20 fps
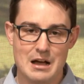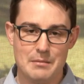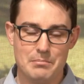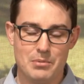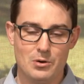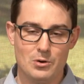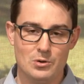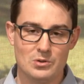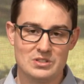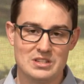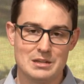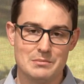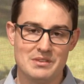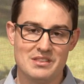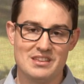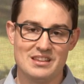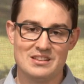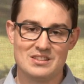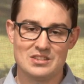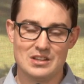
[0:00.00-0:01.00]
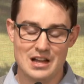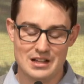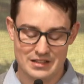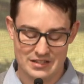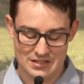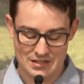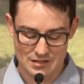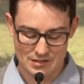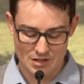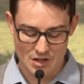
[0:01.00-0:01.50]
Paul, Timothy, and
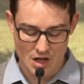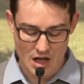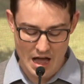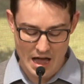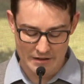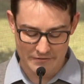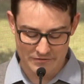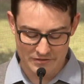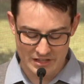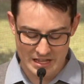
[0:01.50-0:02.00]
Silas to life.